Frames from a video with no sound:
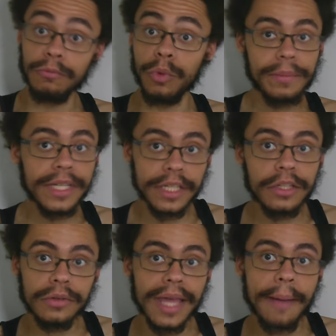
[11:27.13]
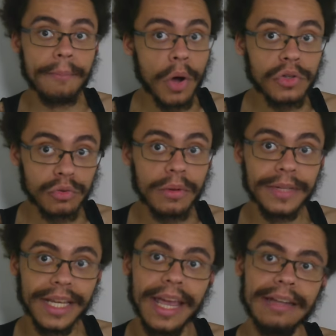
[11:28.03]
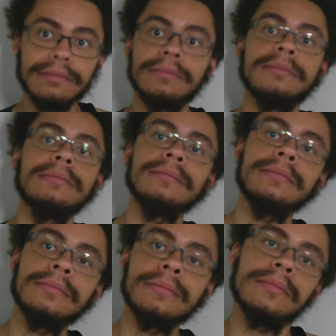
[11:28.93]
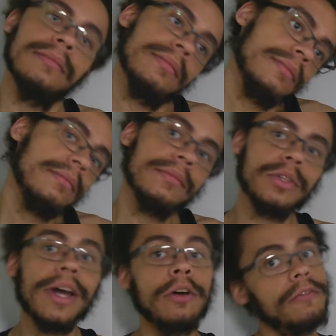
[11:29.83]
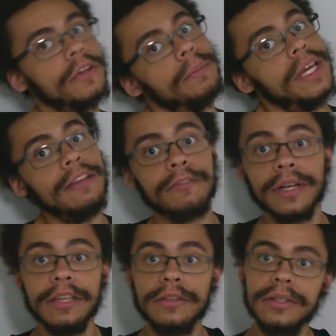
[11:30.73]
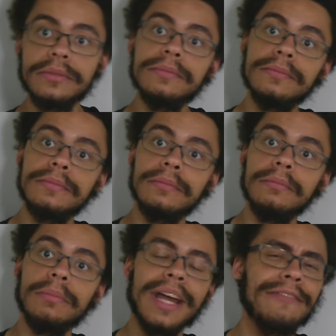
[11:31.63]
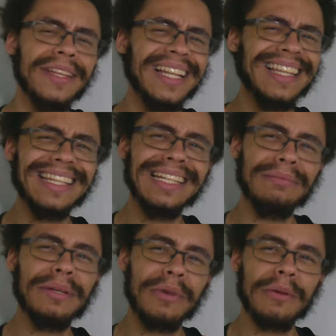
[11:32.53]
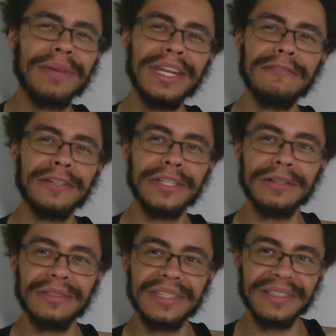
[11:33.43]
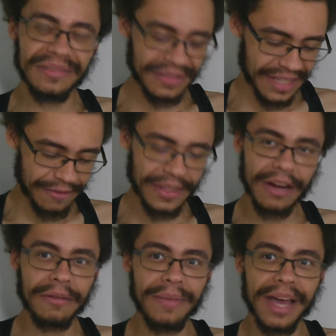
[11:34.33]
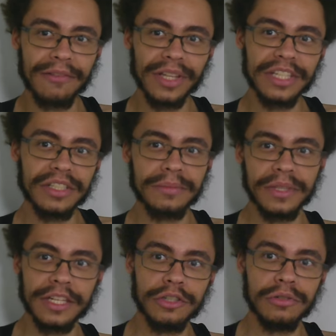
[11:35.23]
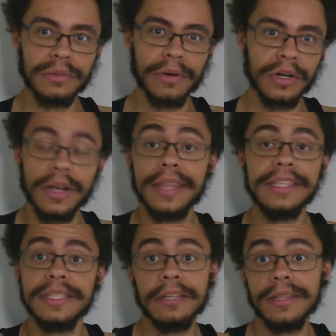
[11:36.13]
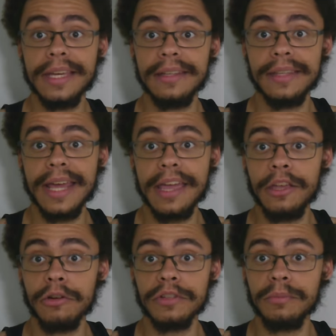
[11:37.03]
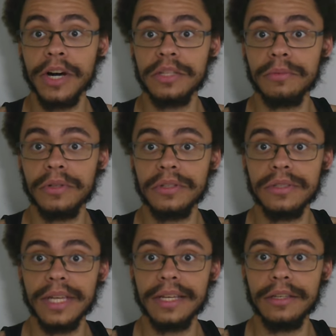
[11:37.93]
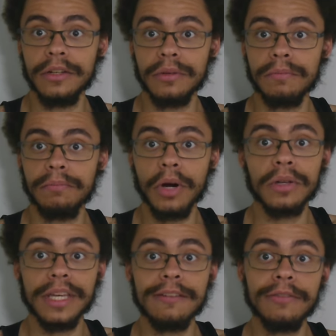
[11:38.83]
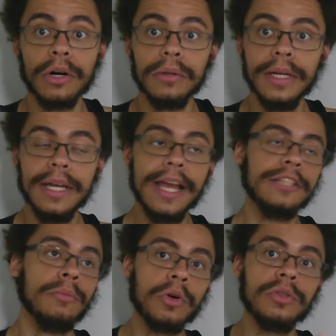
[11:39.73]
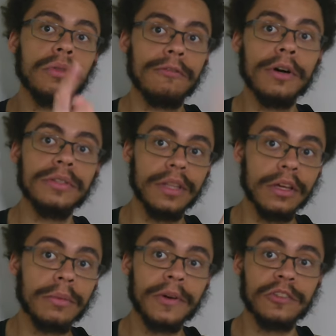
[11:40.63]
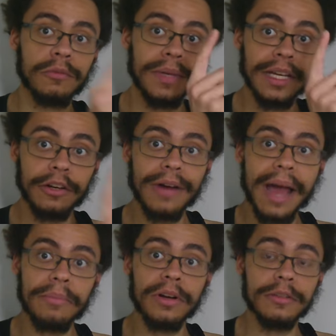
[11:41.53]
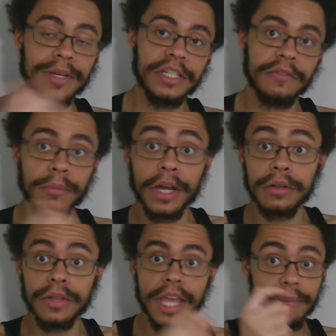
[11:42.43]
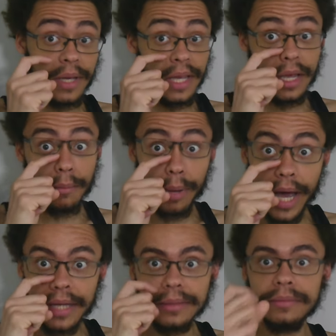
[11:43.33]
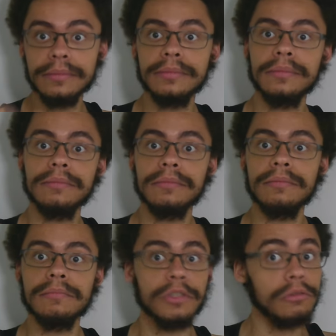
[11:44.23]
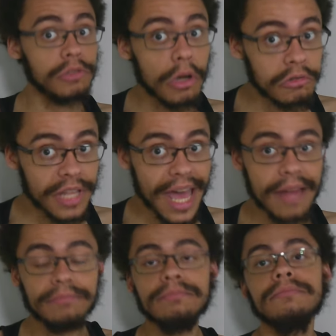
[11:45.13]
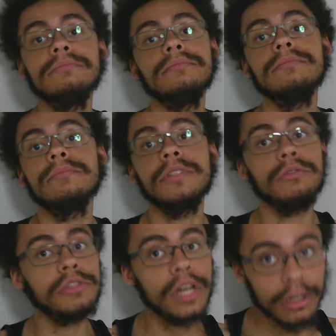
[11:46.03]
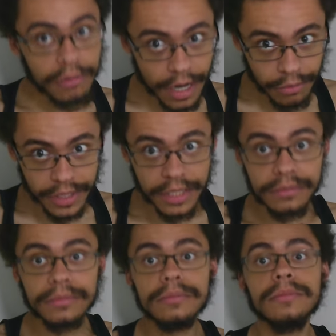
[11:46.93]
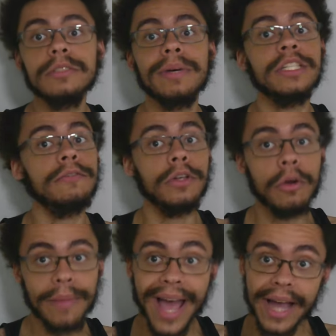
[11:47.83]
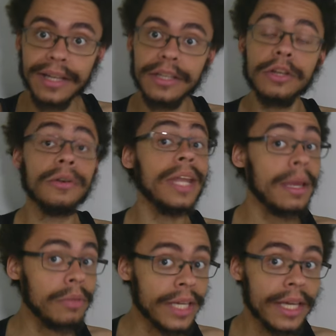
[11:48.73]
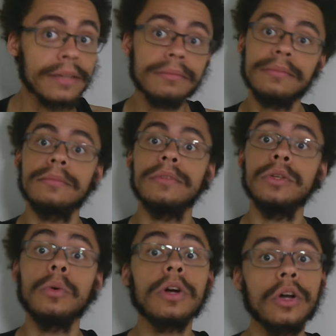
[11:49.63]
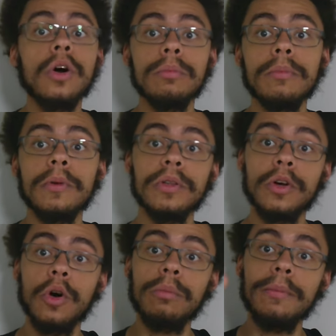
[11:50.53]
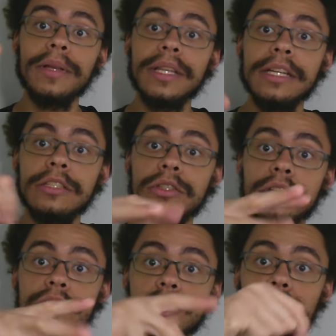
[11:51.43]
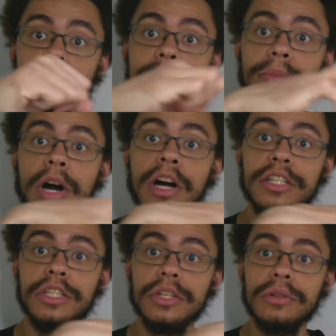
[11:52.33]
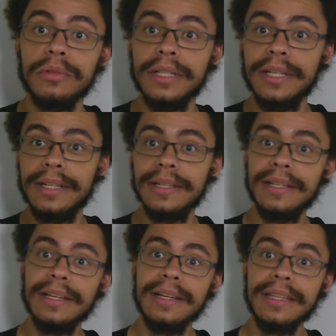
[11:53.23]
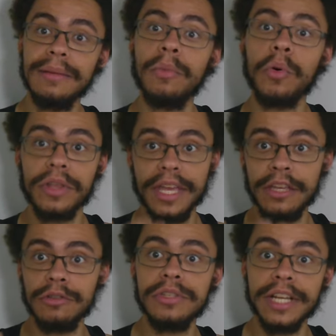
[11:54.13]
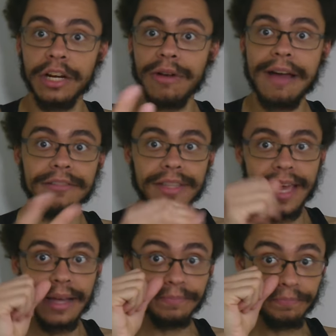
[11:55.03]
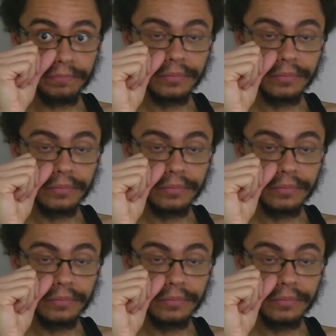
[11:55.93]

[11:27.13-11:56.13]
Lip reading: Women can do that. Most women can. So I don't feel pity for either, but I feel a little bit more pity for dudes if they're in bad relationships and they choose a partner. And still, at the end of the day, you're responsible, and it's like you're partly at fault. It's more so the fault of the other person being a crapper, especially if you're better than them. But you chose that. You stuck around with it, especially if you go back. You're enabling it. You are culpable. The culpability starts to creep onto you the more that you stick around to that.